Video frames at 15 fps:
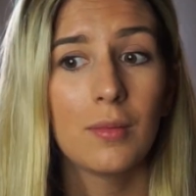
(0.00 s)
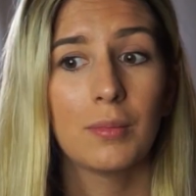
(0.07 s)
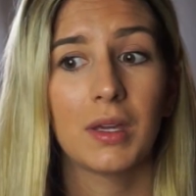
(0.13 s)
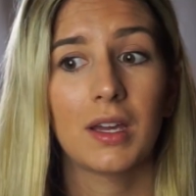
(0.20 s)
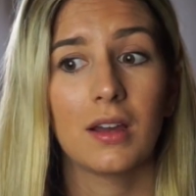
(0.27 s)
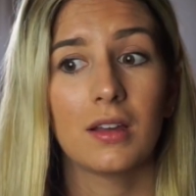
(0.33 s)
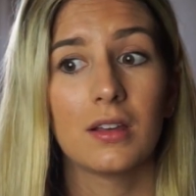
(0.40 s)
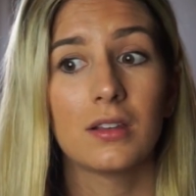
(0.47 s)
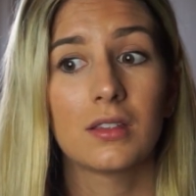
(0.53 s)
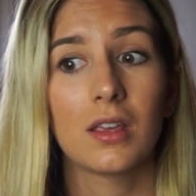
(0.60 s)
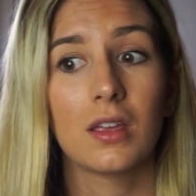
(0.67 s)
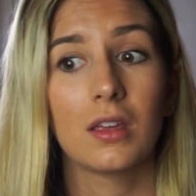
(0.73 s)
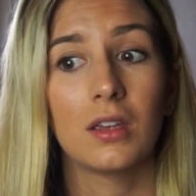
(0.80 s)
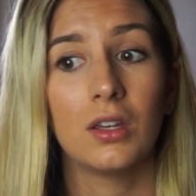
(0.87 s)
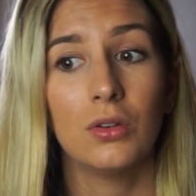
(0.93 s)
because
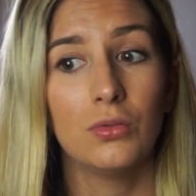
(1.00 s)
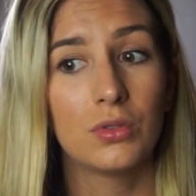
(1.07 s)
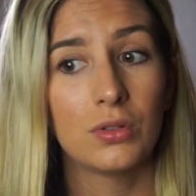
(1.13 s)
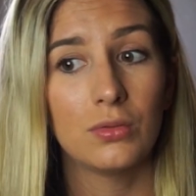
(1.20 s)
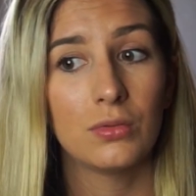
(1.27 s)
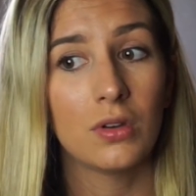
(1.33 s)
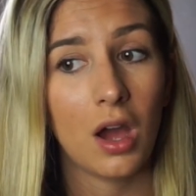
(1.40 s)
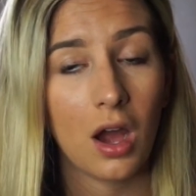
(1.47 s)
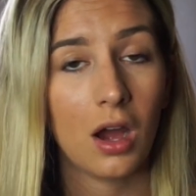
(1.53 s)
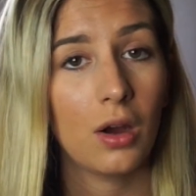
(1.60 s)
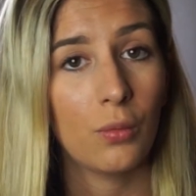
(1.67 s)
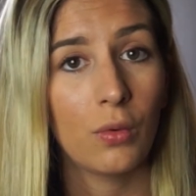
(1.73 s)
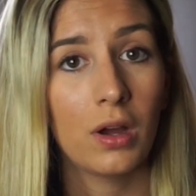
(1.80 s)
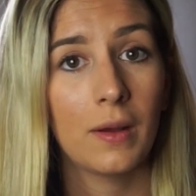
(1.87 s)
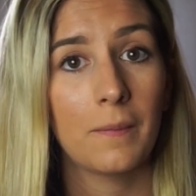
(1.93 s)
you do
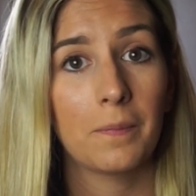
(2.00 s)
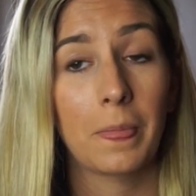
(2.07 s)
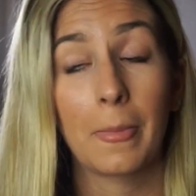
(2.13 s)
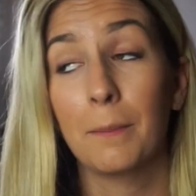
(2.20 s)
not want,